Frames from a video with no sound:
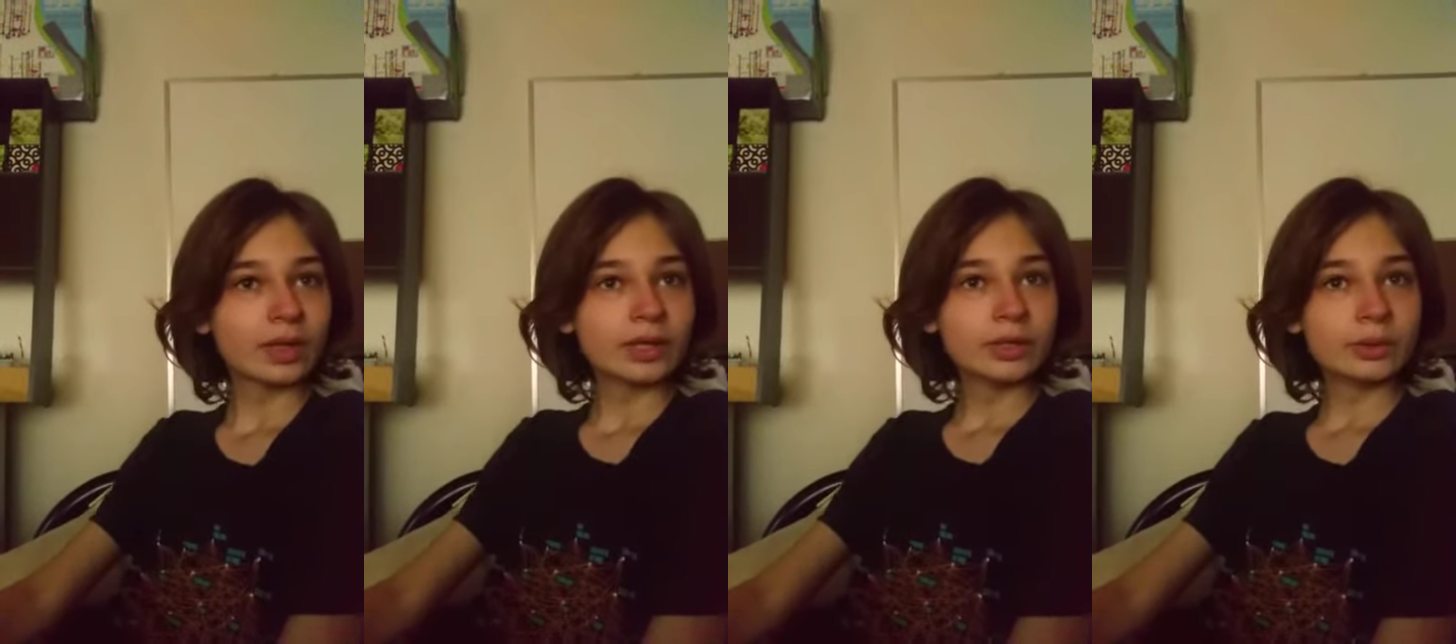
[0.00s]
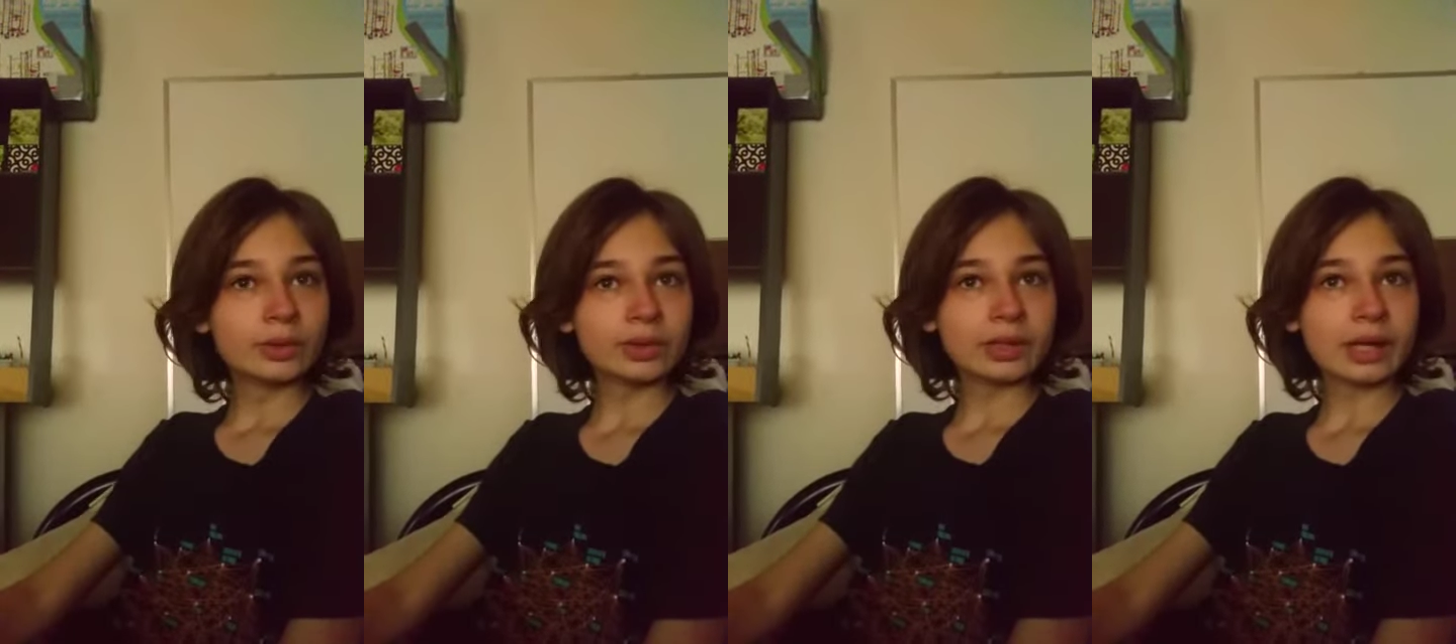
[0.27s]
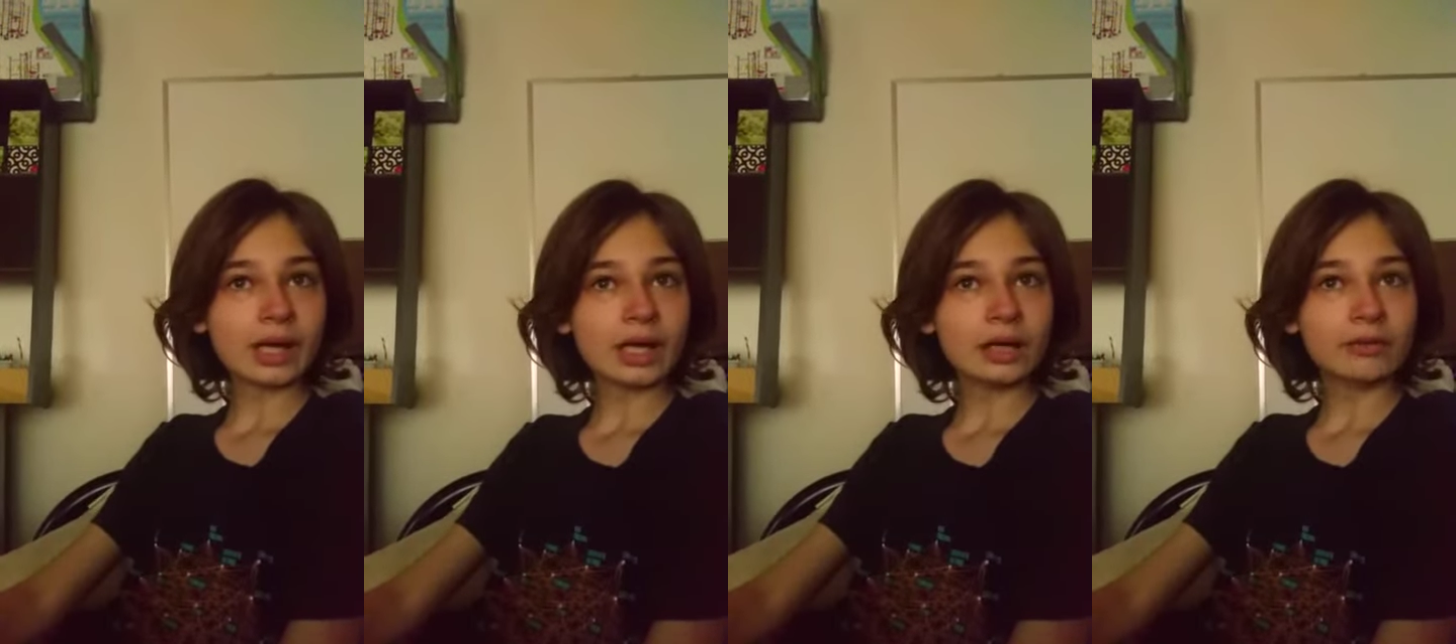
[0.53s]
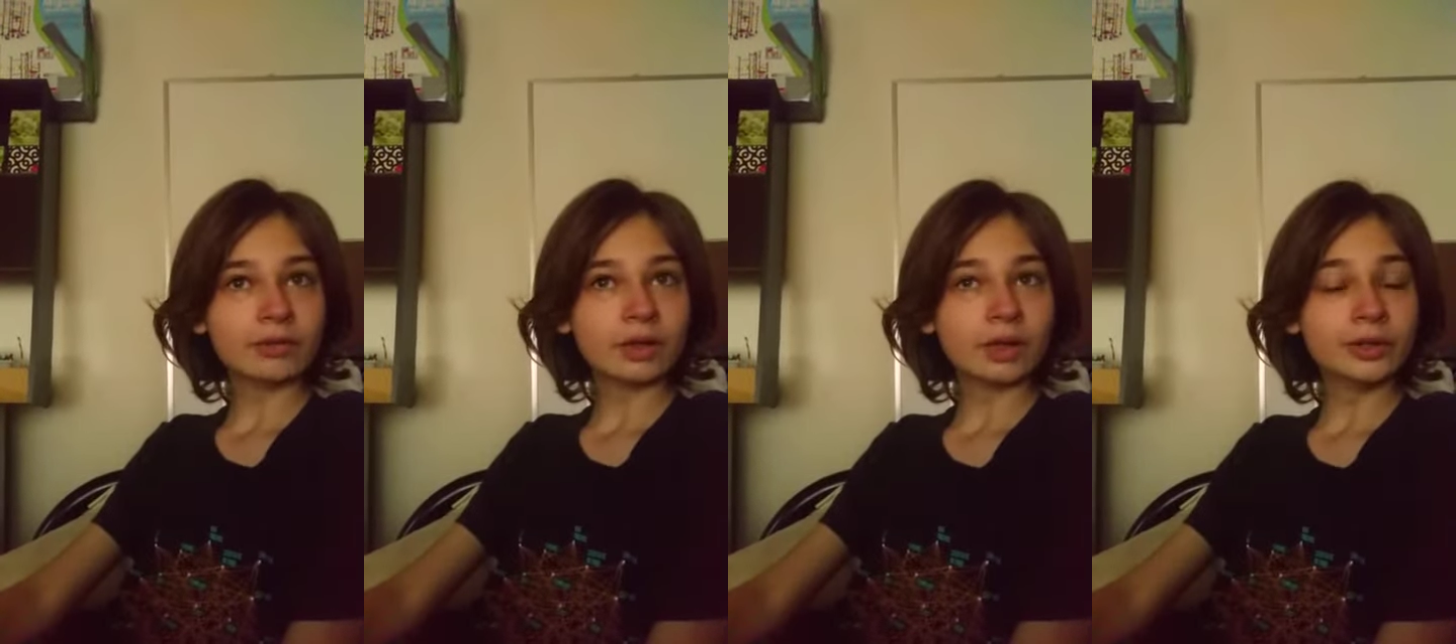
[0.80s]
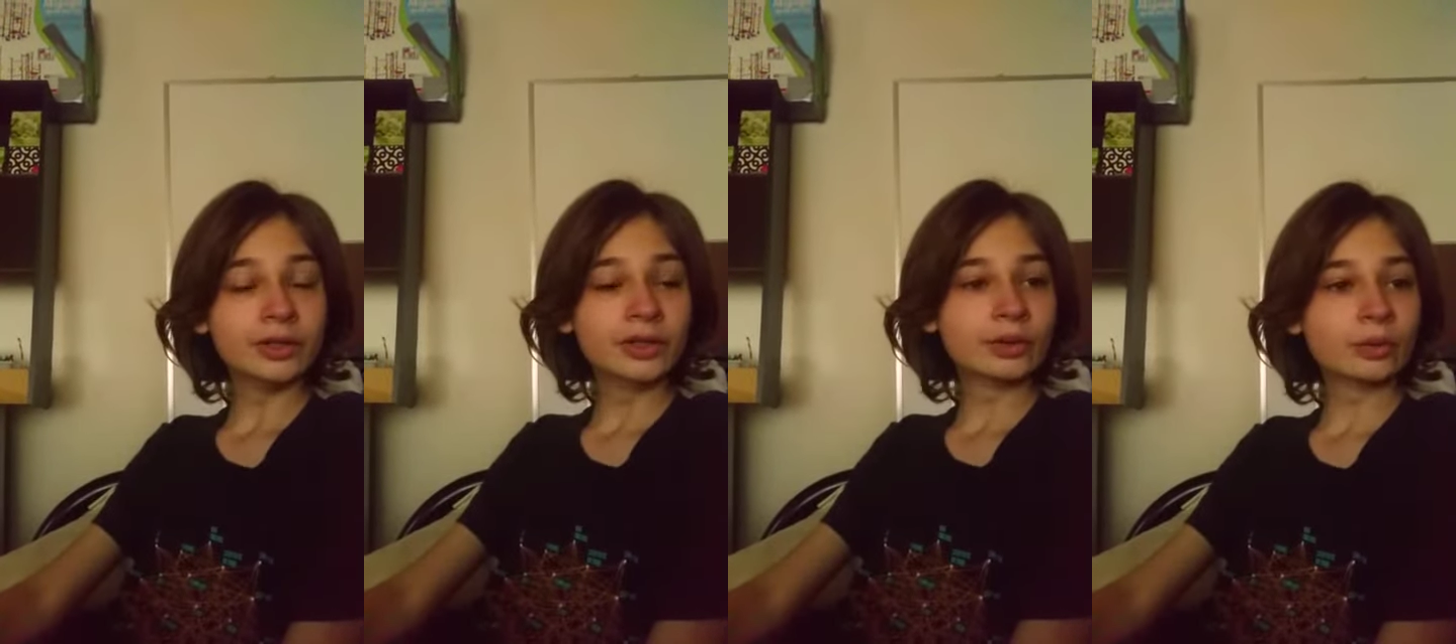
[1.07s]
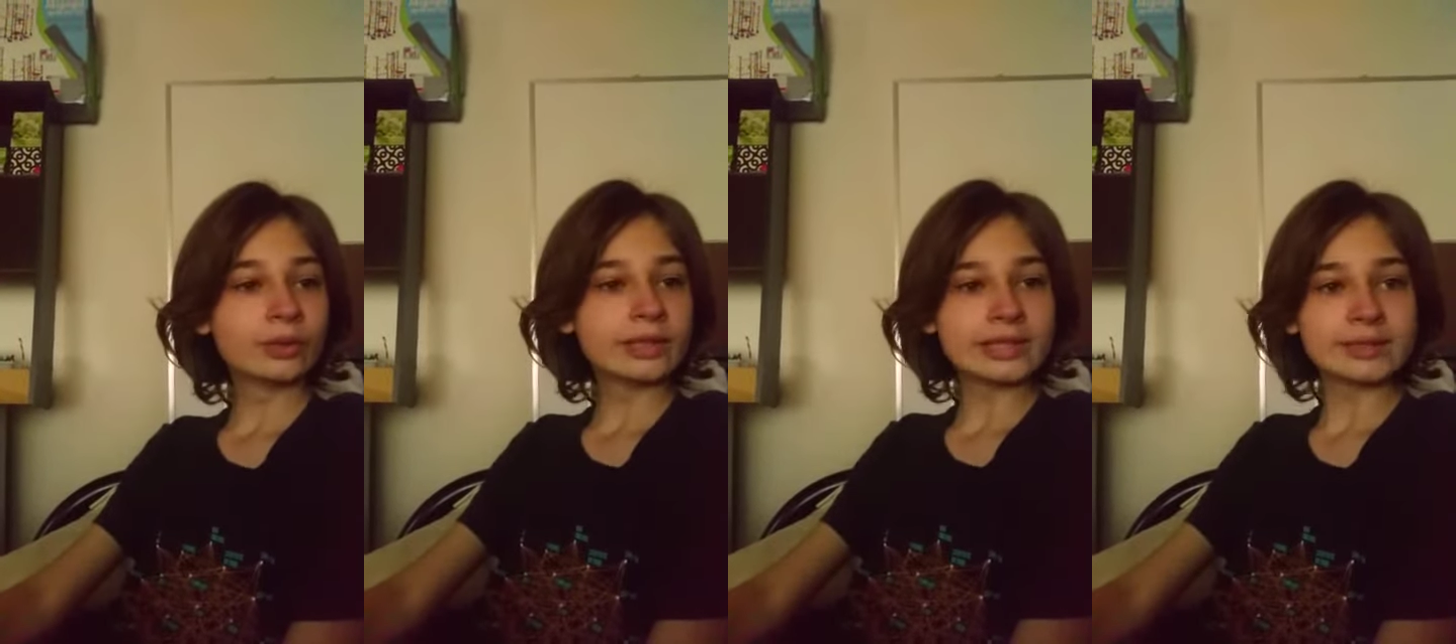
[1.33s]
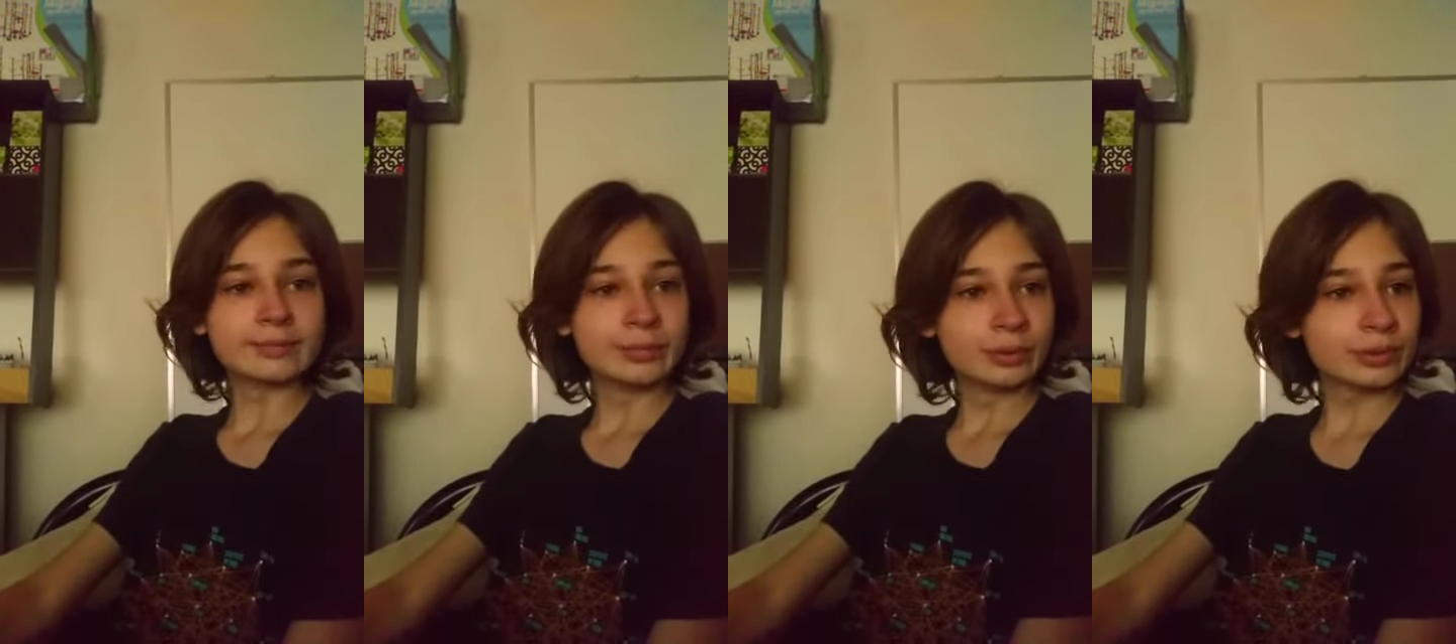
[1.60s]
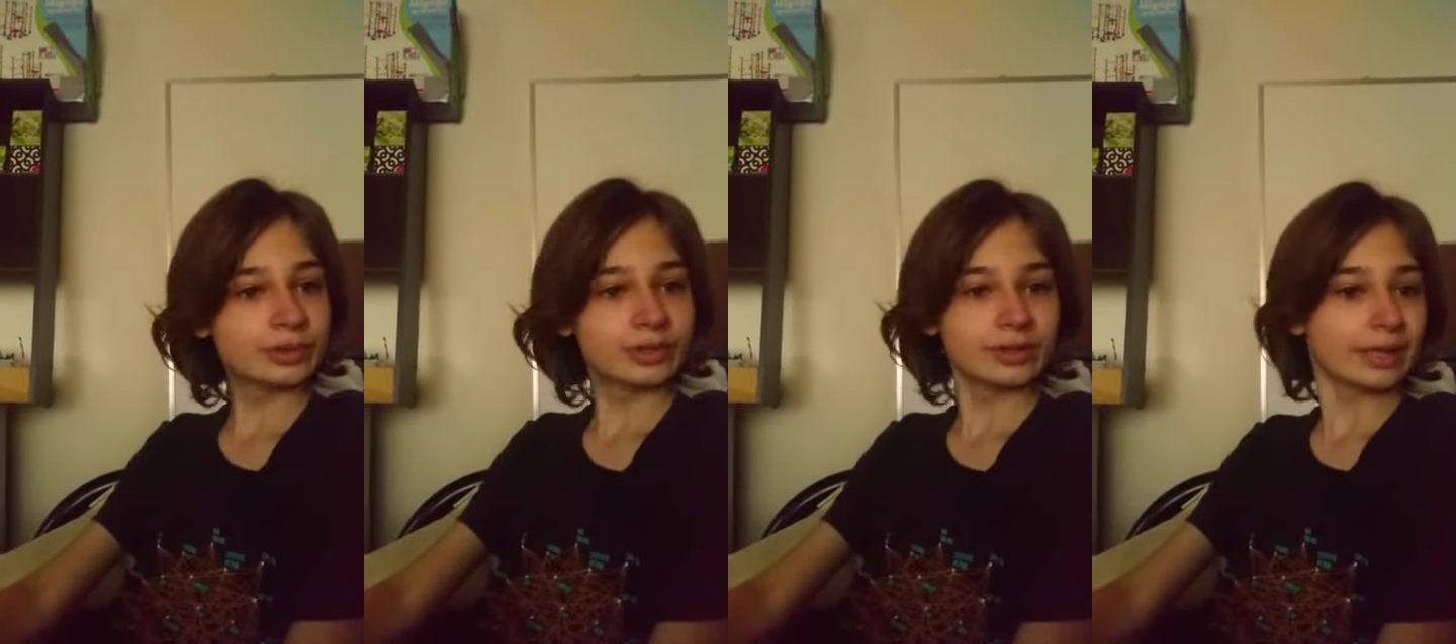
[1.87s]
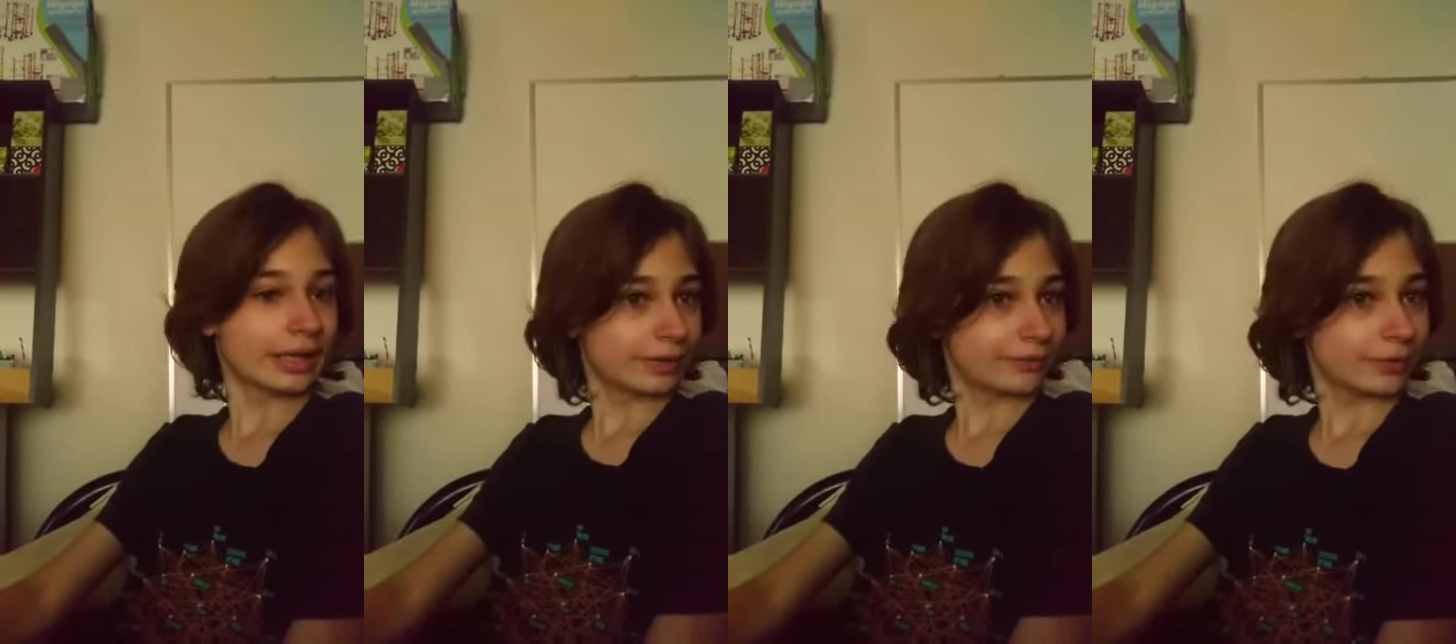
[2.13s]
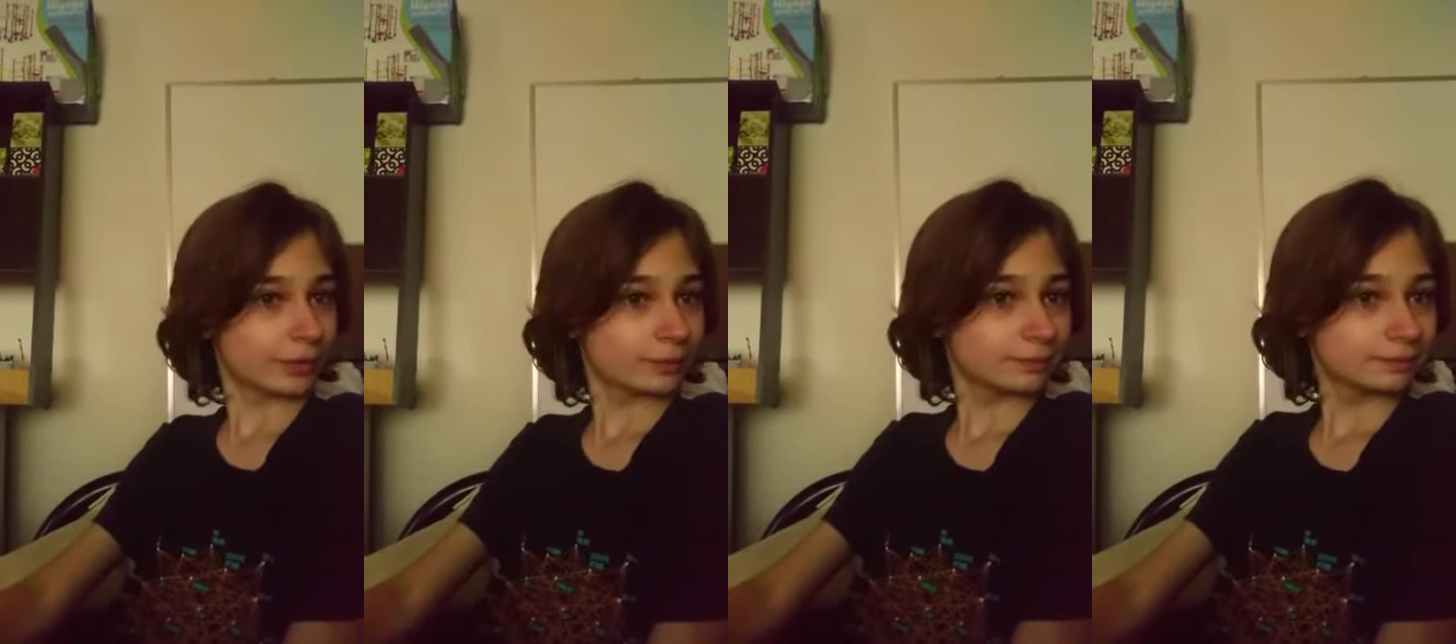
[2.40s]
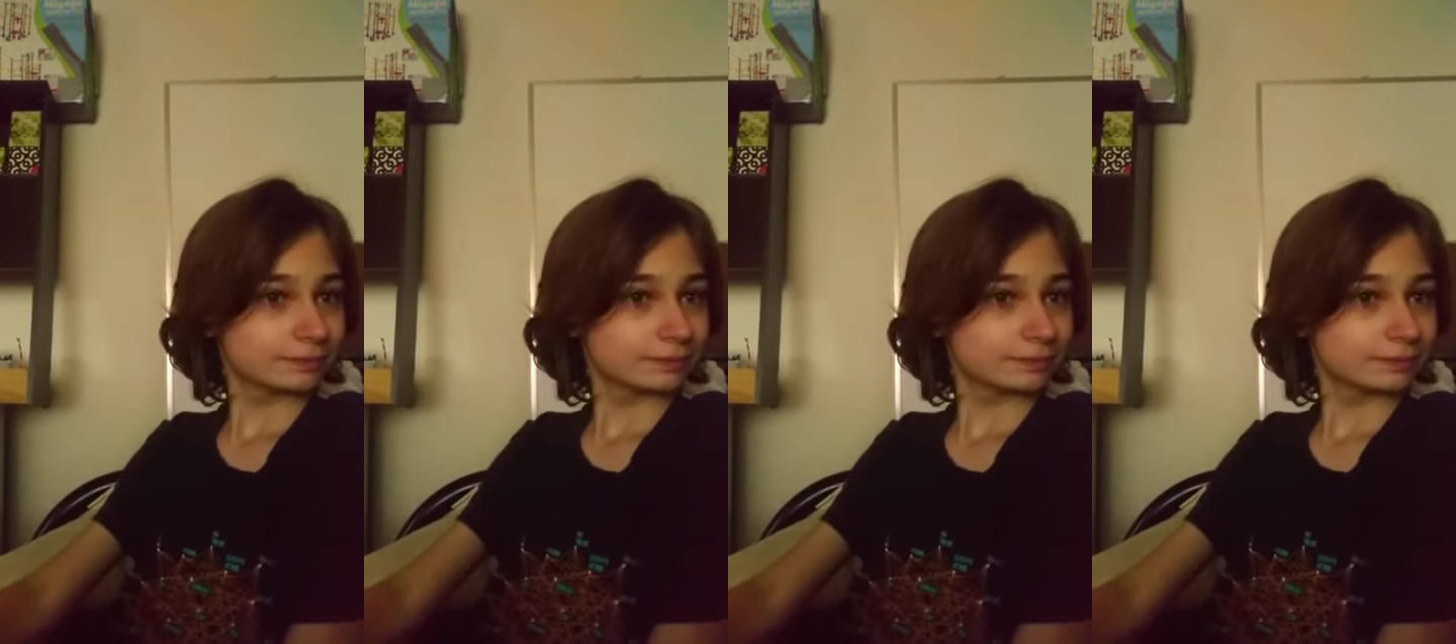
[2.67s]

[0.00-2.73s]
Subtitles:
you could have a noise boosting headphone